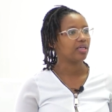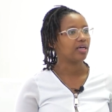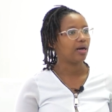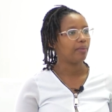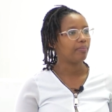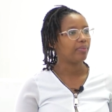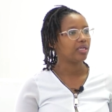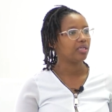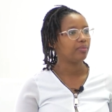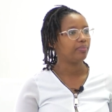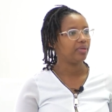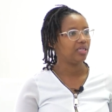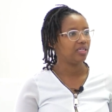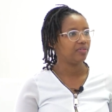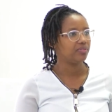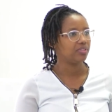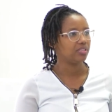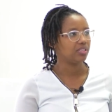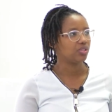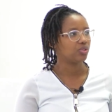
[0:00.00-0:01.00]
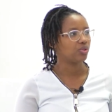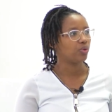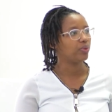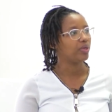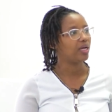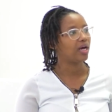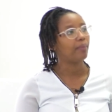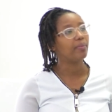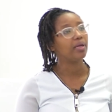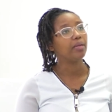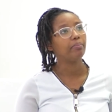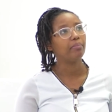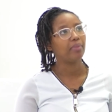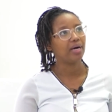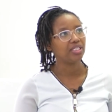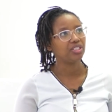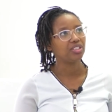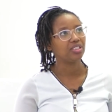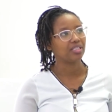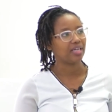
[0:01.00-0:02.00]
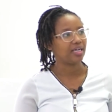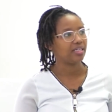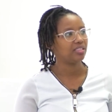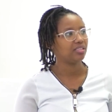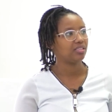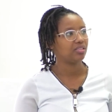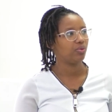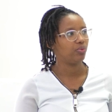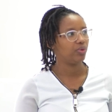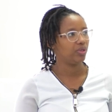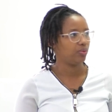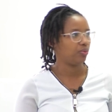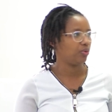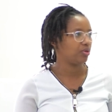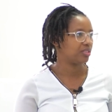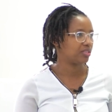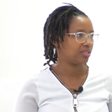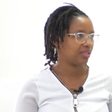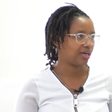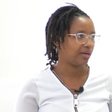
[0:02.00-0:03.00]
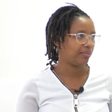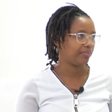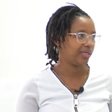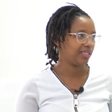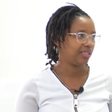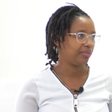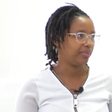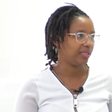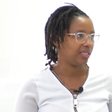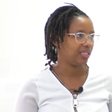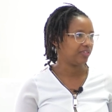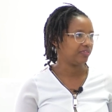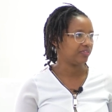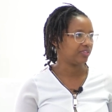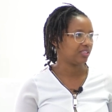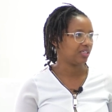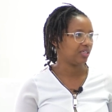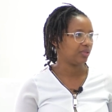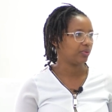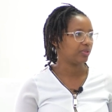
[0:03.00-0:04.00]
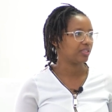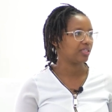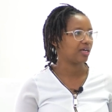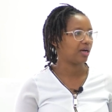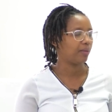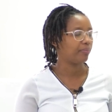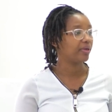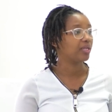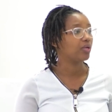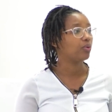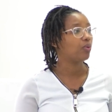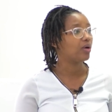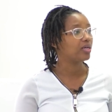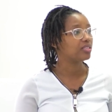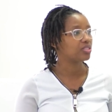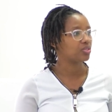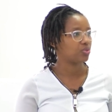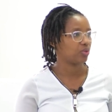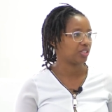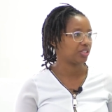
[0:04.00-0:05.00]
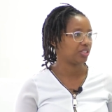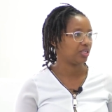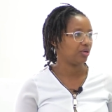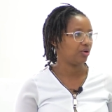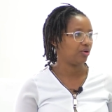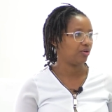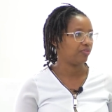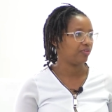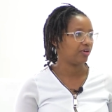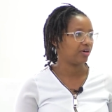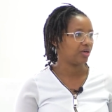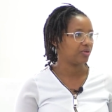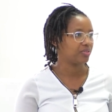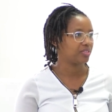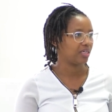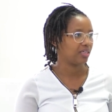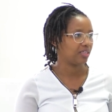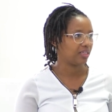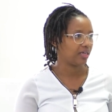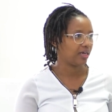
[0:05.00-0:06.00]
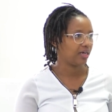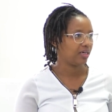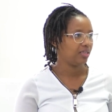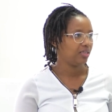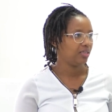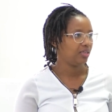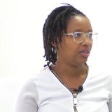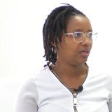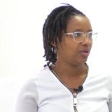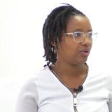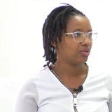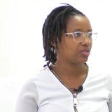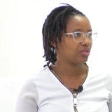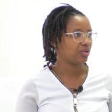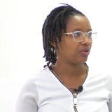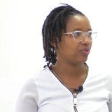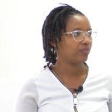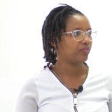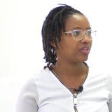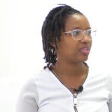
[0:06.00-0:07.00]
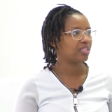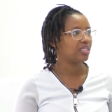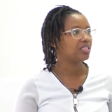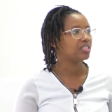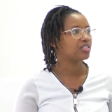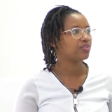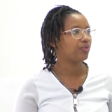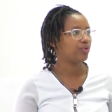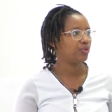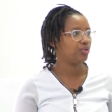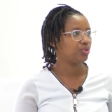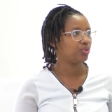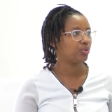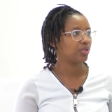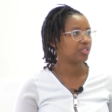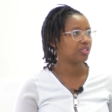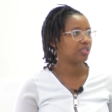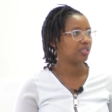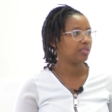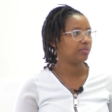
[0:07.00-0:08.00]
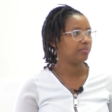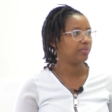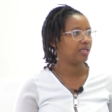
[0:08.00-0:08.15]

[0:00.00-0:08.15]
the company believes in. So we come and merge that with what the company believes and what the mm. company wants to actually offer outside there. Because okay. one of the things for you to actually